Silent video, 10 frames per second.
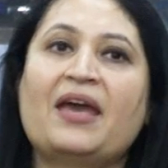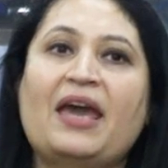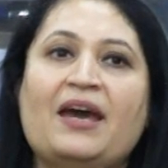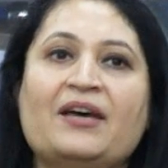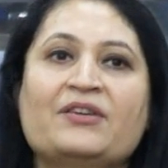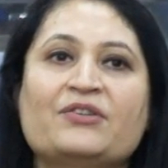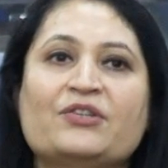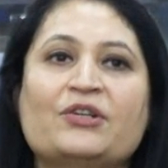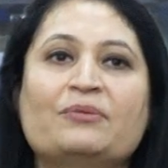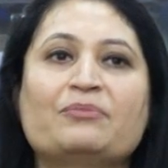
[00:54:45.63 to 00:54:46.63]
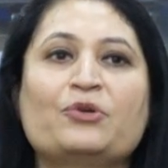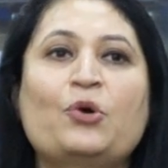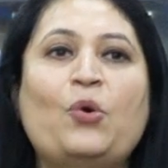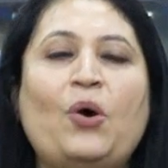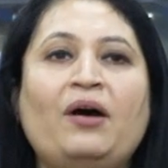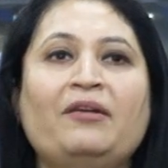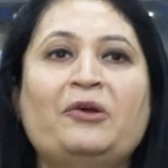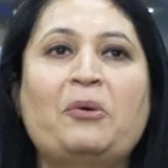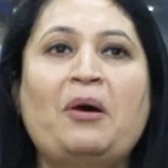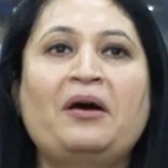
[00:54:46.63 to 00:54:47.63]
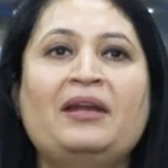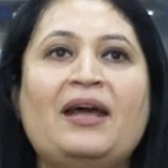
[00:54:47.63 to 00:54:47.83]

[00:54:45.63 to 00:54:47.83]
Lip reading: and go on,